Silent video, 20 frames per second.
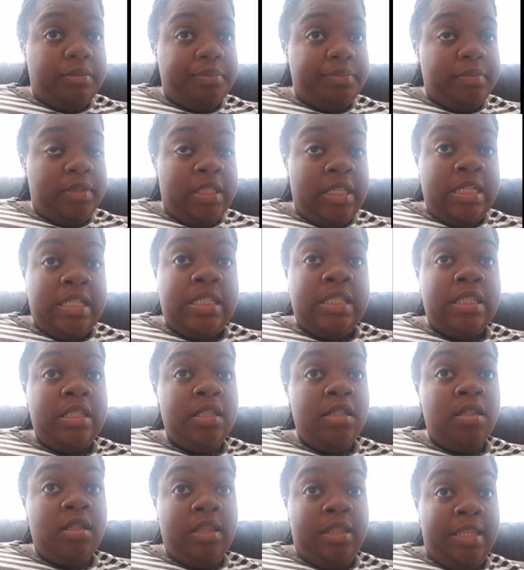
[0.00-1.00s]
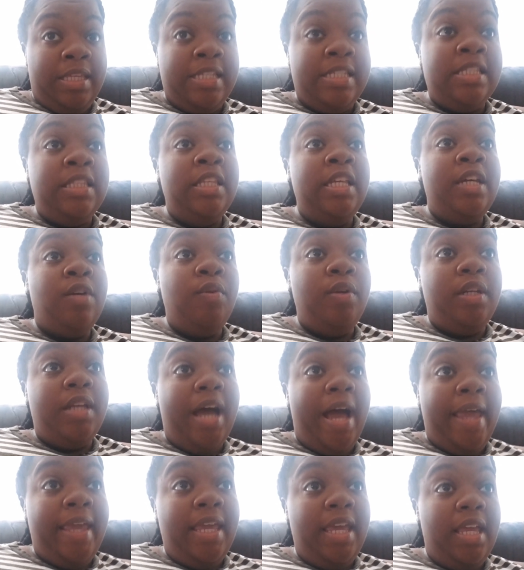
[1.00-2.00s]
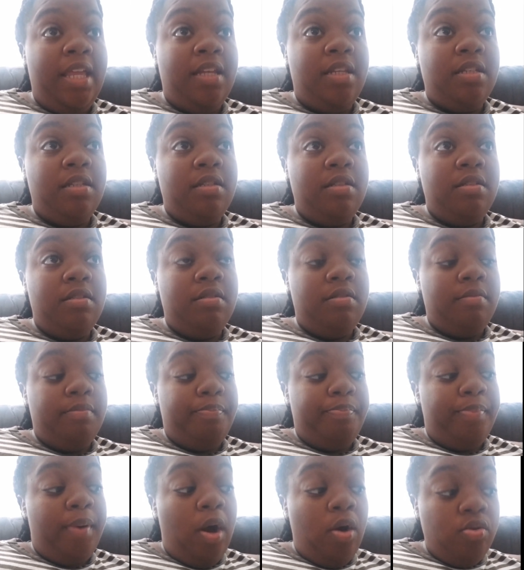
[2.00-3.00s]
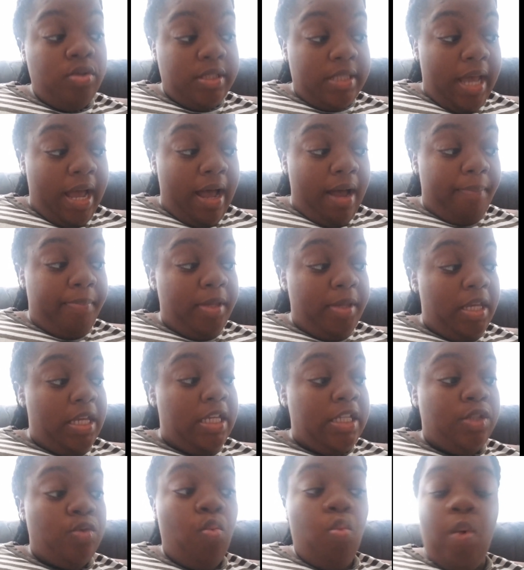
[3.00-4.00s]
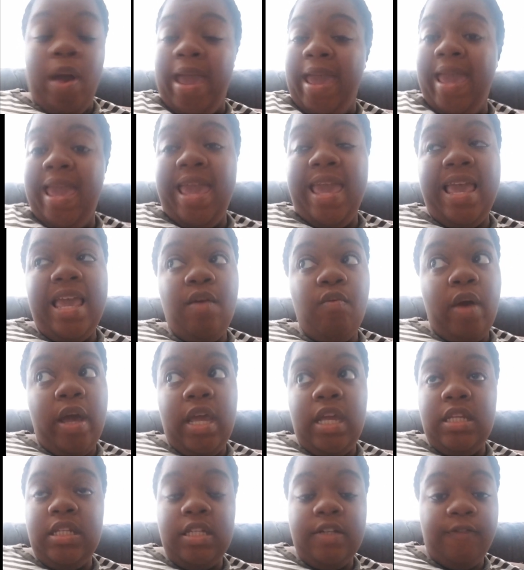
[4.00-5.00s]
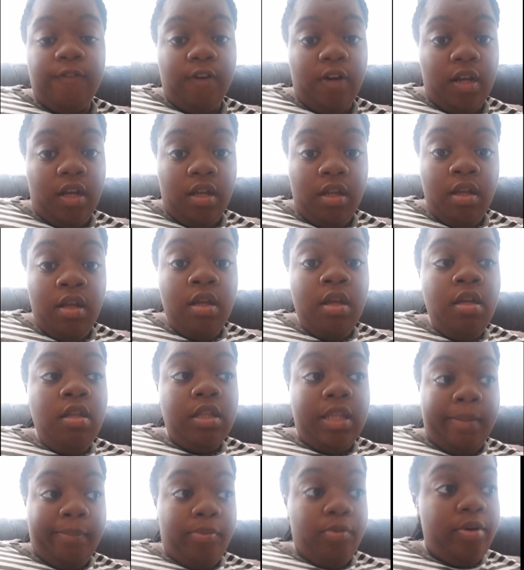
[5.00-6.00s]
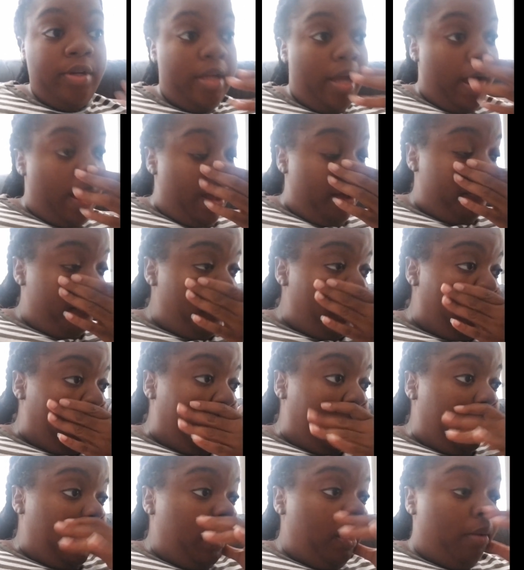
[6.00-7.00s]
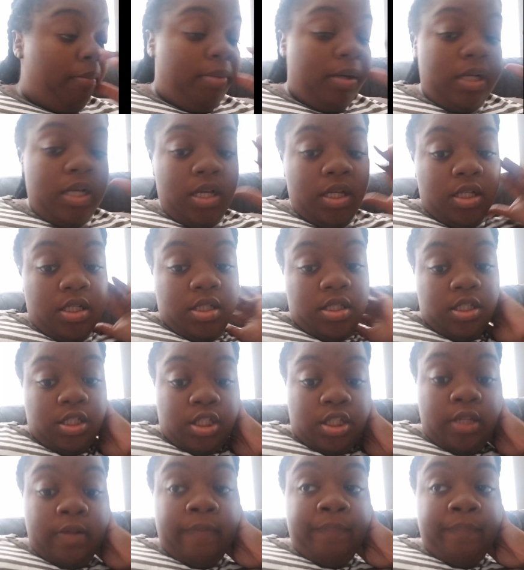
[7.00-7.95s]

This liquid diet post-op is way, way different than pre-op because